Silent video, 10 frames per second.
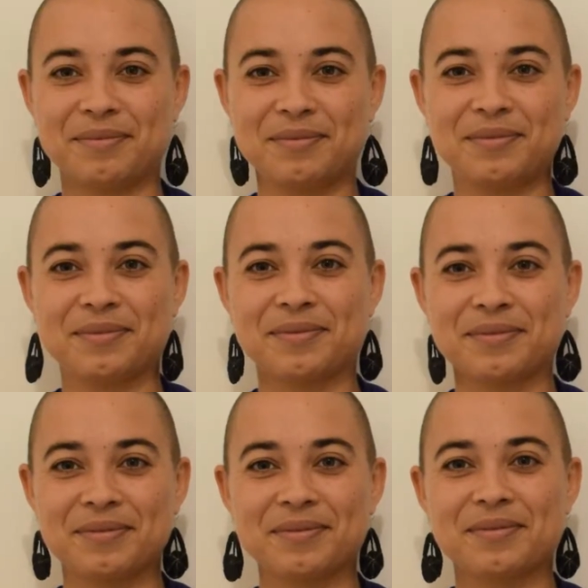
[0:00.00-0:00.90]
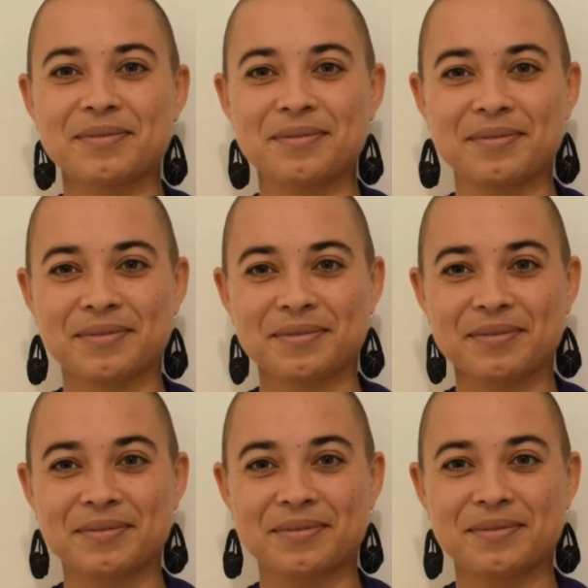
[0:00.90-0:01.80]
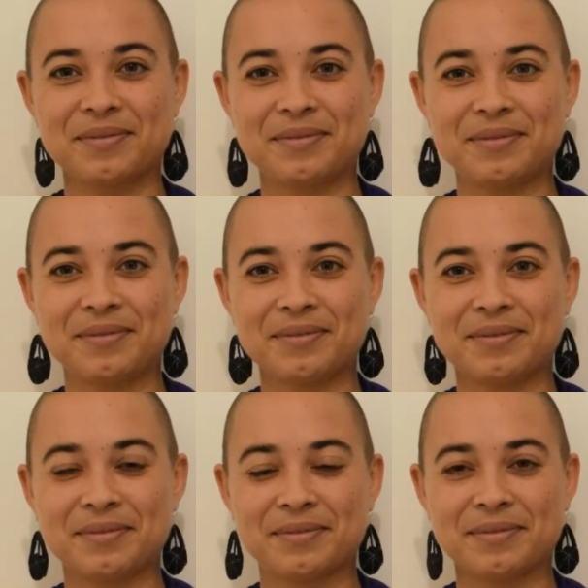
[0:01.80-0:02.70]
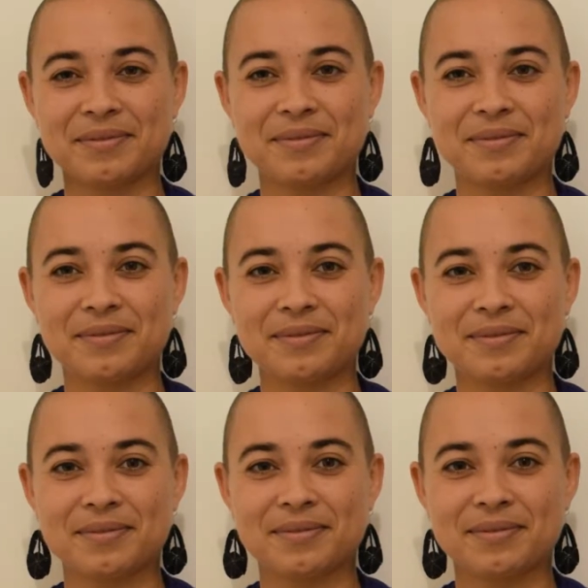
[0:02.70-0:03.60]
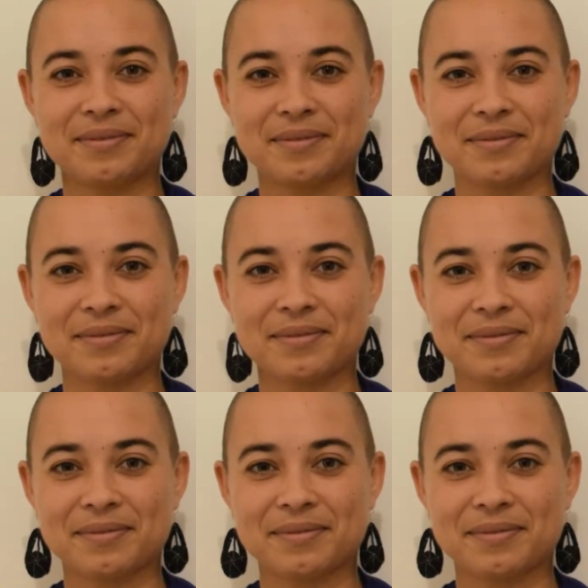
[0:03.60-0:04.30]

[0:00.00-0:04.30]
No words are spoken by the person on screen.